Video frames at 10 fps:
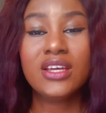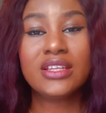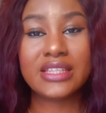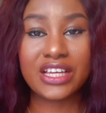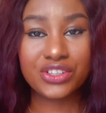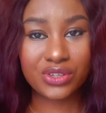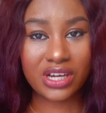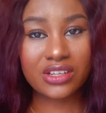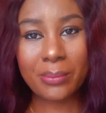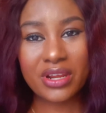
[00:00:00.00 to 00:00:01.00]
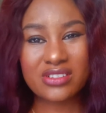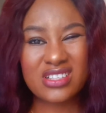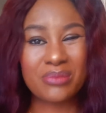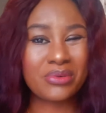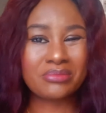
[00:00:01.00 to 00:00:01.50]
then you can press
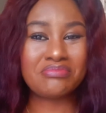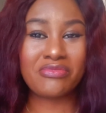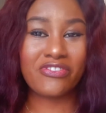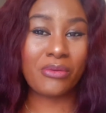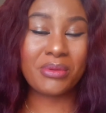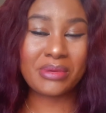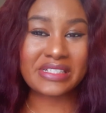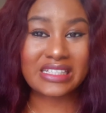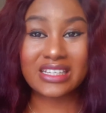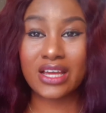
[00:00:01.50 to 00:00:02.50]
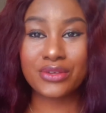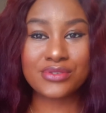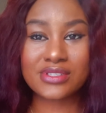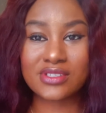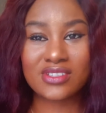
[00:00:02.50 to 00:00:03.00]
that. But for me, basically, I
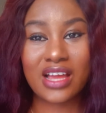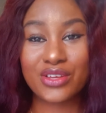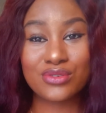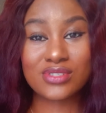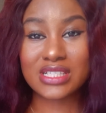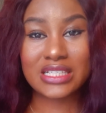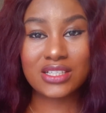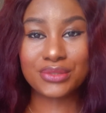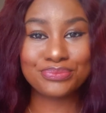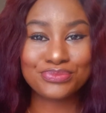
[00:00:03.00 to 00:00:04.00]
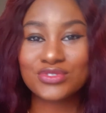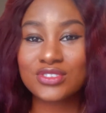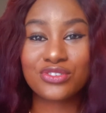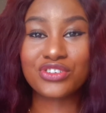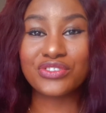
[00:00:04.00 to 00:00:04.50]
use the
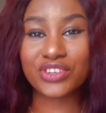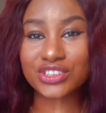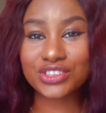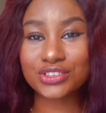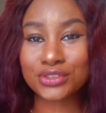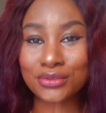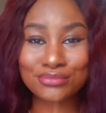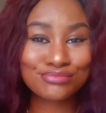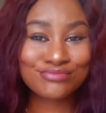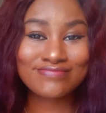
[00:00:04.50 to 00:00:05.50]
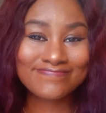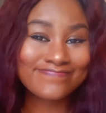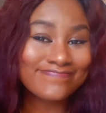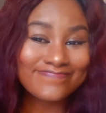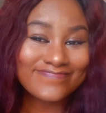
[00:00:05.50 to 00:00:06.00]
free version, so
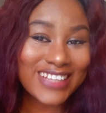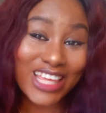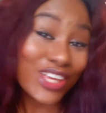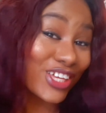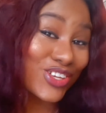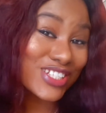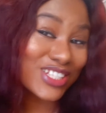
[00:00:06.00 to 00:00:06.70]
you can use it